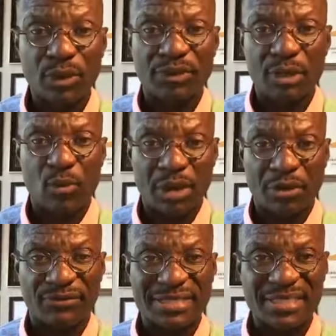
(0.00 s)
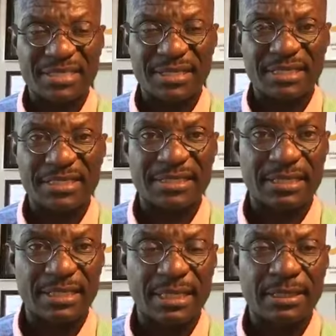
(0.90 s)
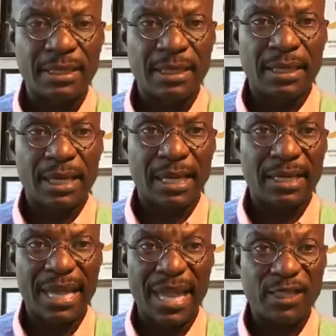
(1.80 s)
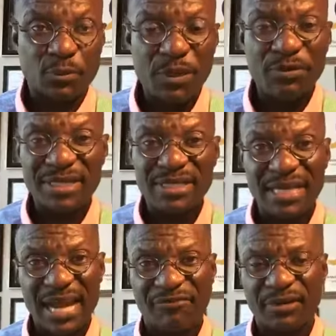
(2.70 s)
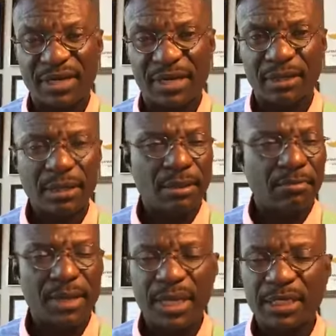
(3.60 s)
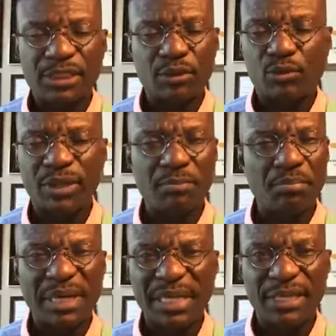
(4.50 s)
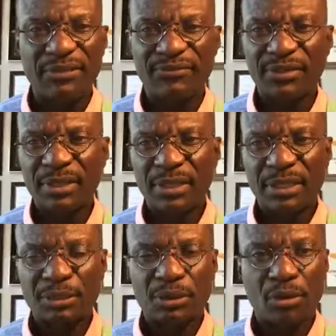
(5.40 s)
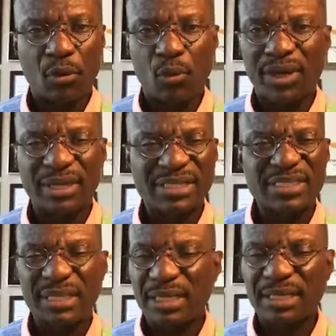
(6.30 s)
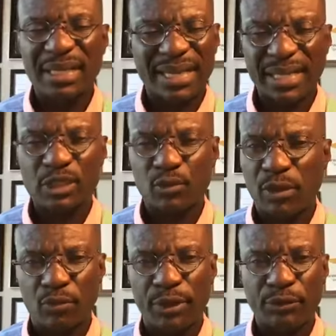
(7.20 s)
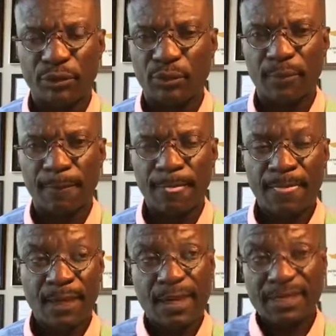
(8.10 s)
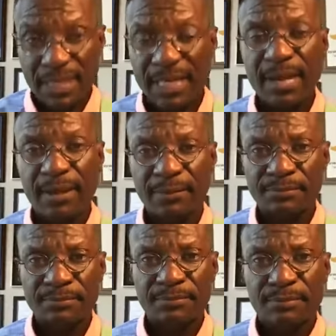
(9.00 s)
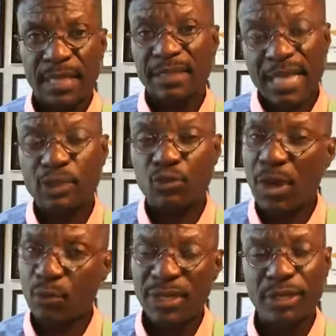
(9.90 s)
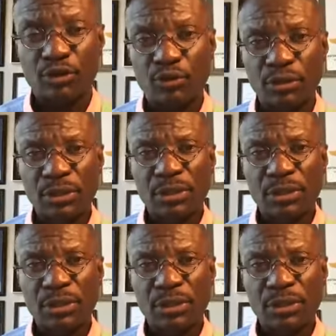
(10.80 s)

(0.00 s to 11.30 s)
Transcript: with one of the sisters yesterday, and her experience in Africa, man, she couldn't believe, what these little kids were going through. And I say, yeah, and that's why we need to